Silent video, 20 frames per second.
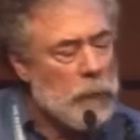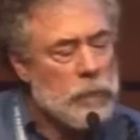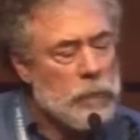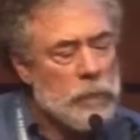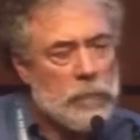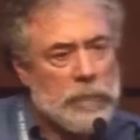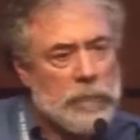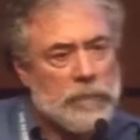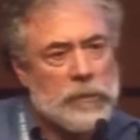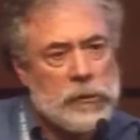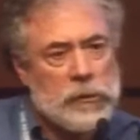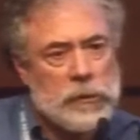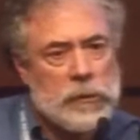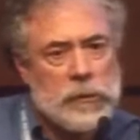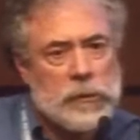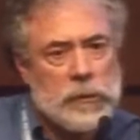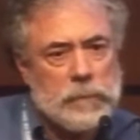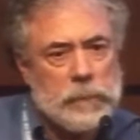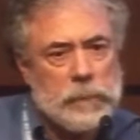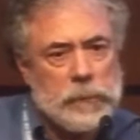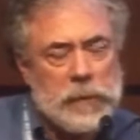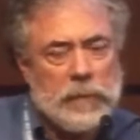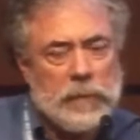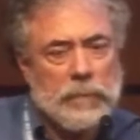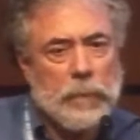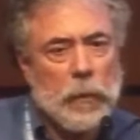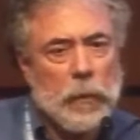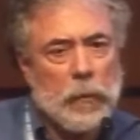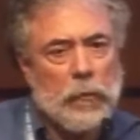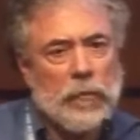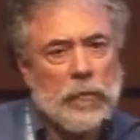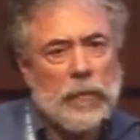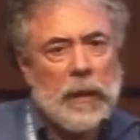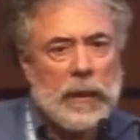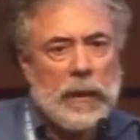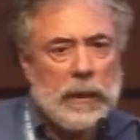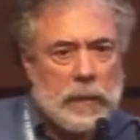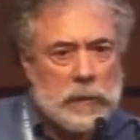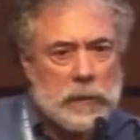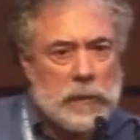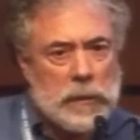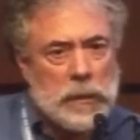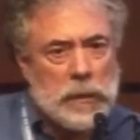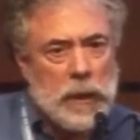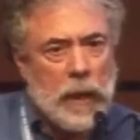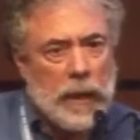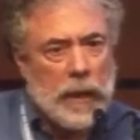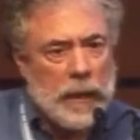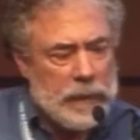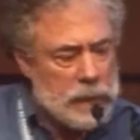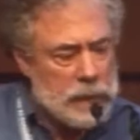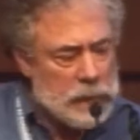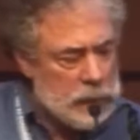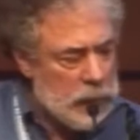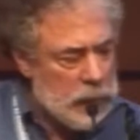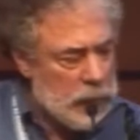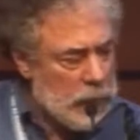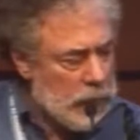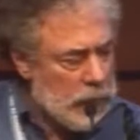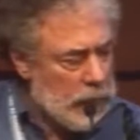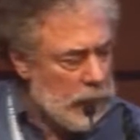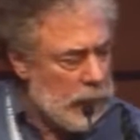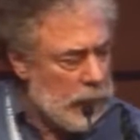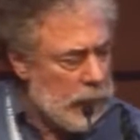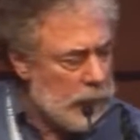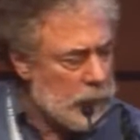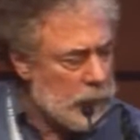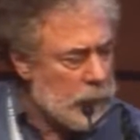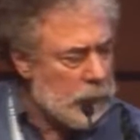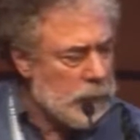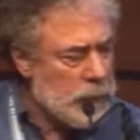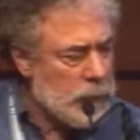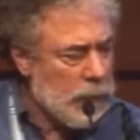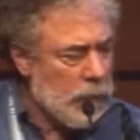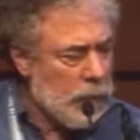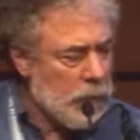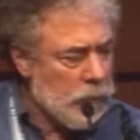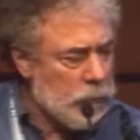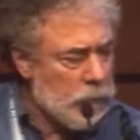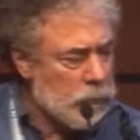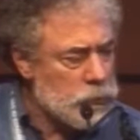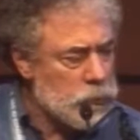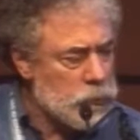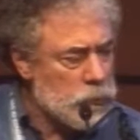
the river systems have both incised and narrowed.